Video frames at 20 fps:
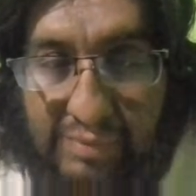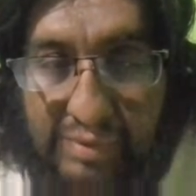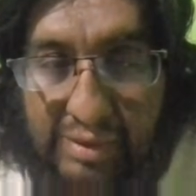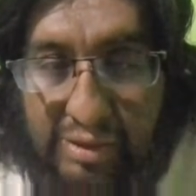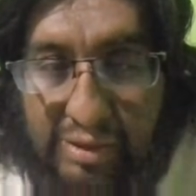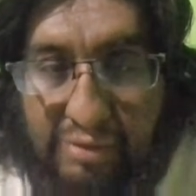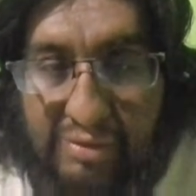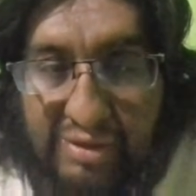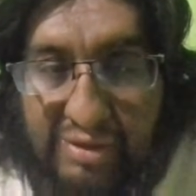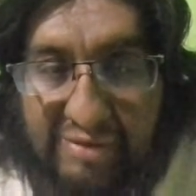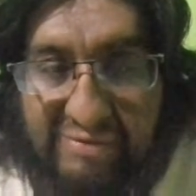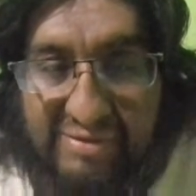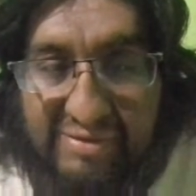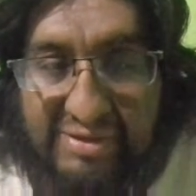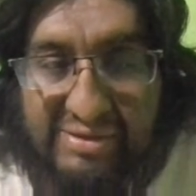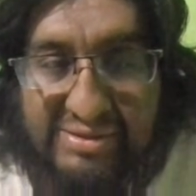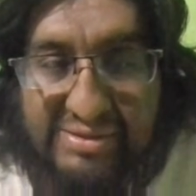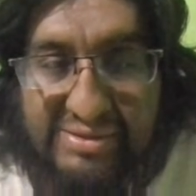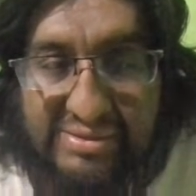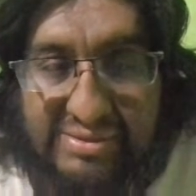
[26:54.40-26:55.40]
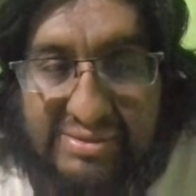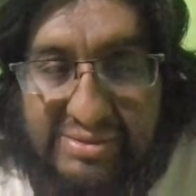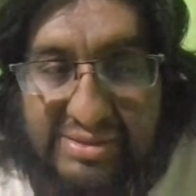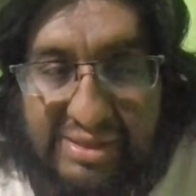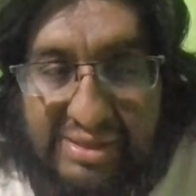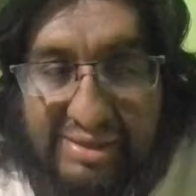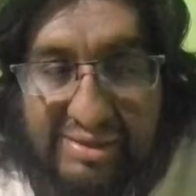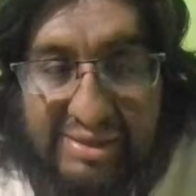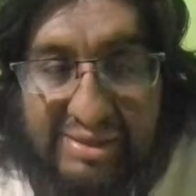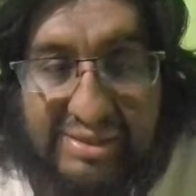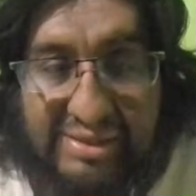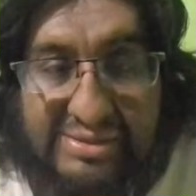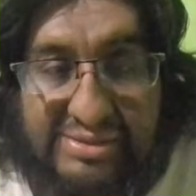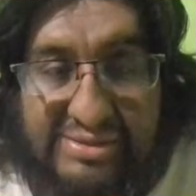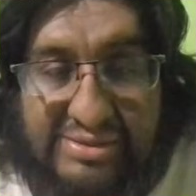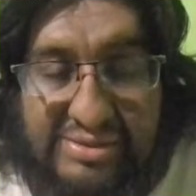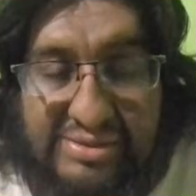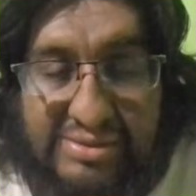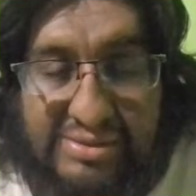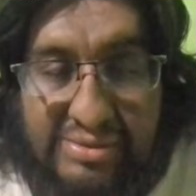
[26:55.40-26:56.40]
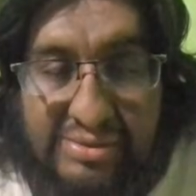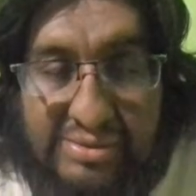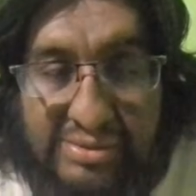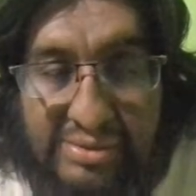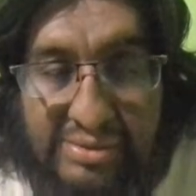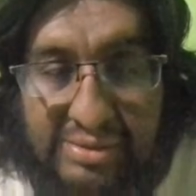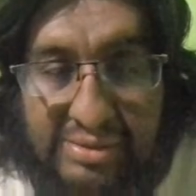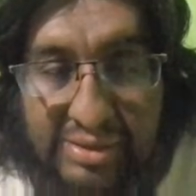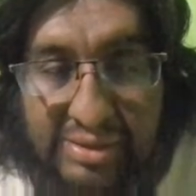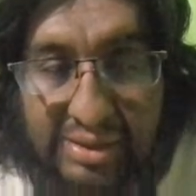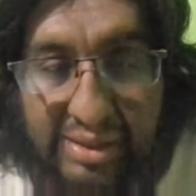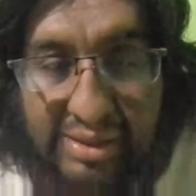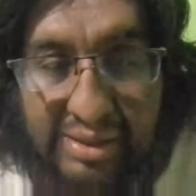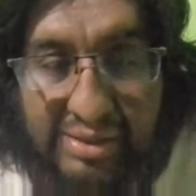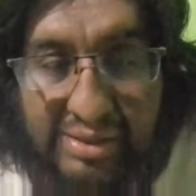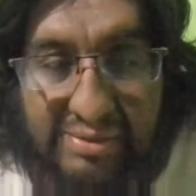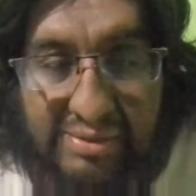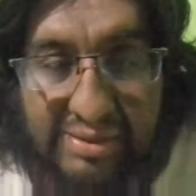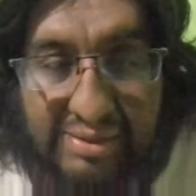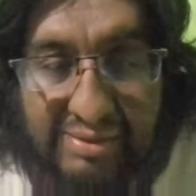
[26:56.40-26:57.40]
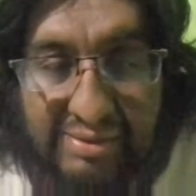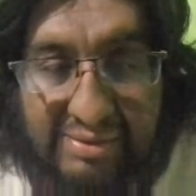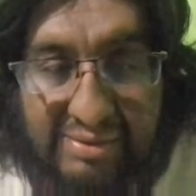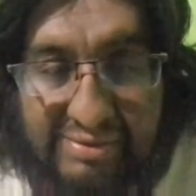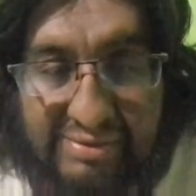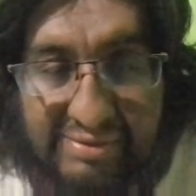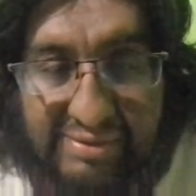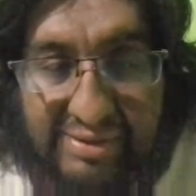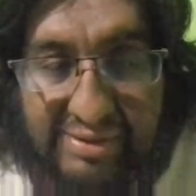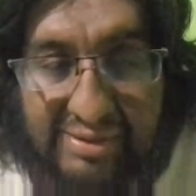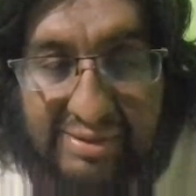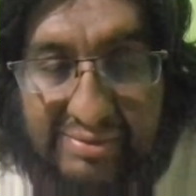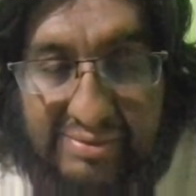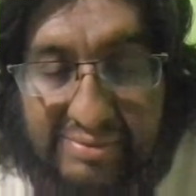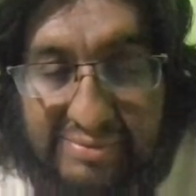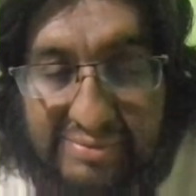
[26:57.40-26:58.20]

you have this char list, and you get this string.